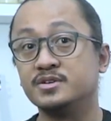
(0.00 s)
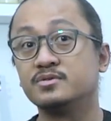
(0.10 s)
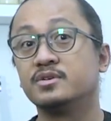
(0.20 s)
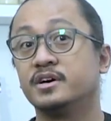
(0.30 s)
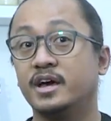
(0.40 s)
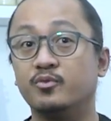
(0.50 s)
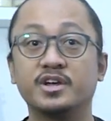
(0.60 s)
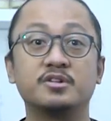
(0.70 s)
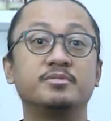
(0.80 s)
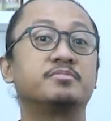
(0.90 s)
II, and we're
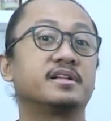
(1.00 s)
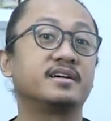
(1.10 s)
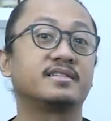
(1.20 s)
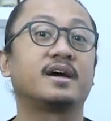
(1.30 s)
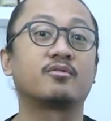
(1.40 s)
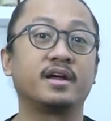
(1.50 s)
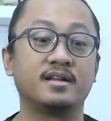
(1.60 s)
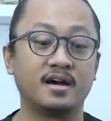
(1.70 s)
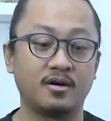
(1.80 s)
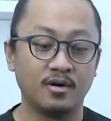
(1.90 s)
gonna be playing that right
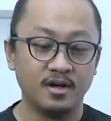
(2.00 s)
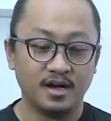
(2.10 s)
now.